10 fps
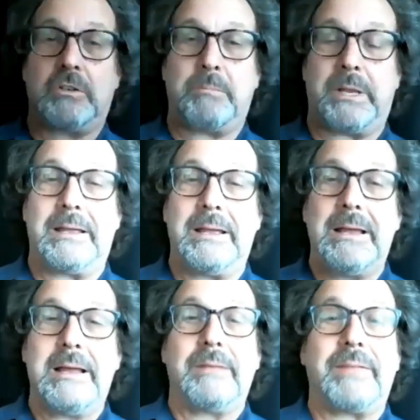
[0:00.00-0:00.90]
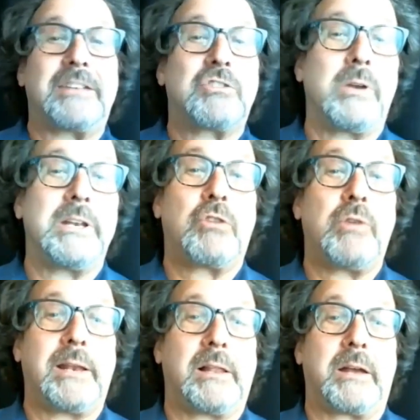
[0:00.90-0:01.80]
be. That's going to create
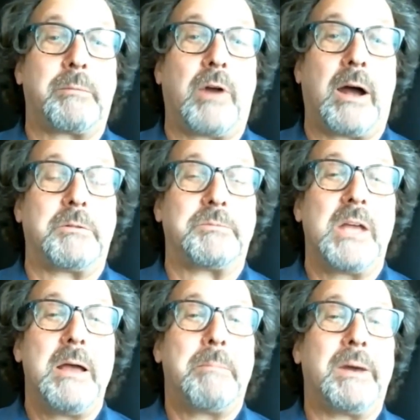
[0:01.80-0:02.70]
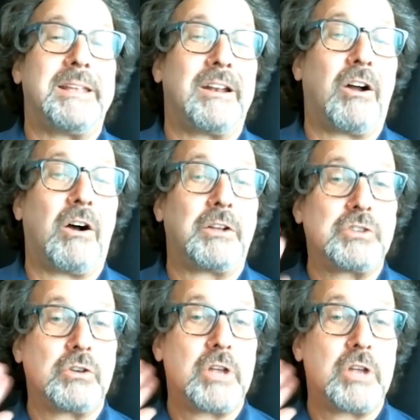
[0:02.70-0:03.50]
a lot of problems, but it also can